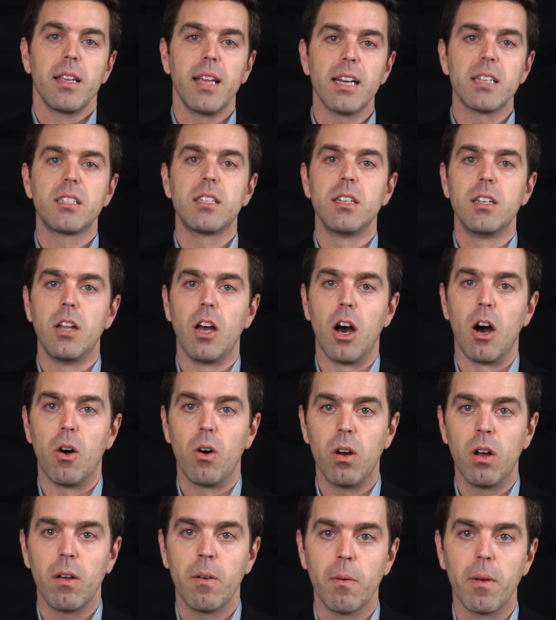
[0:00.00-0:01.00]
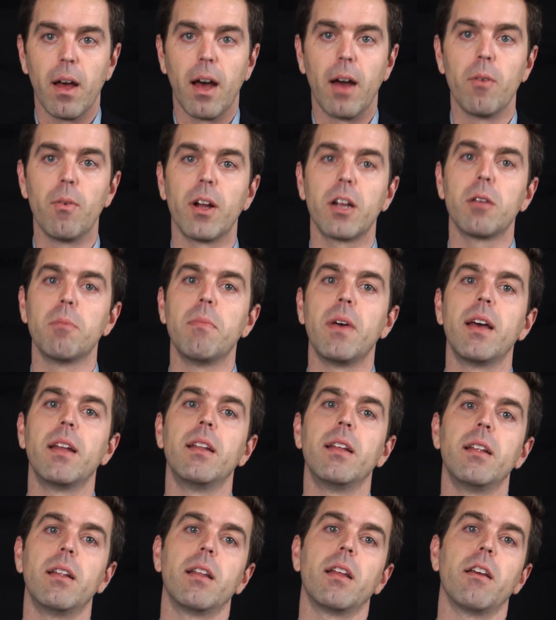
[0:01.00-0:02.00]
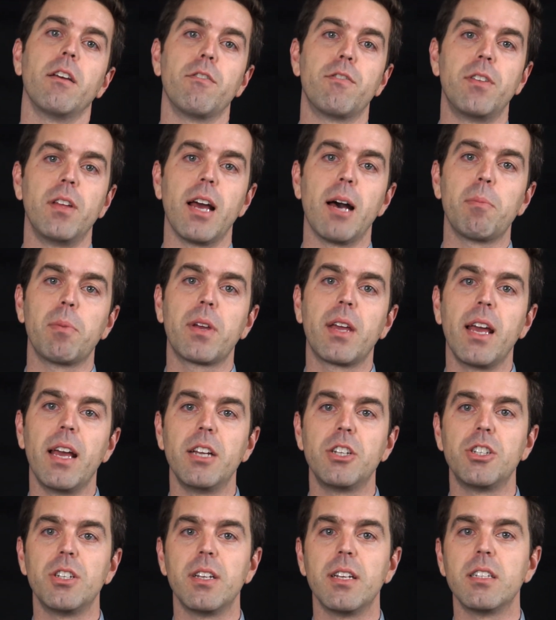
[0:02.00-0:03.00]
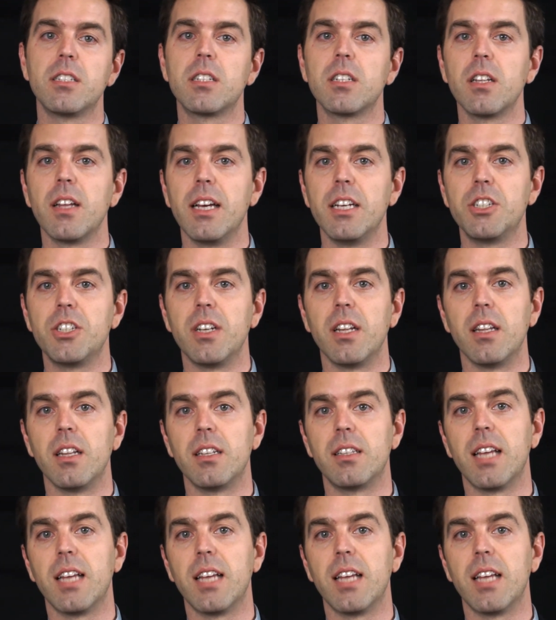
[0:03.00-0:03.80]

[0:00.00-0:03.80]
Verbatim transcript: Yes and no. I recommend it if the application, installation, and the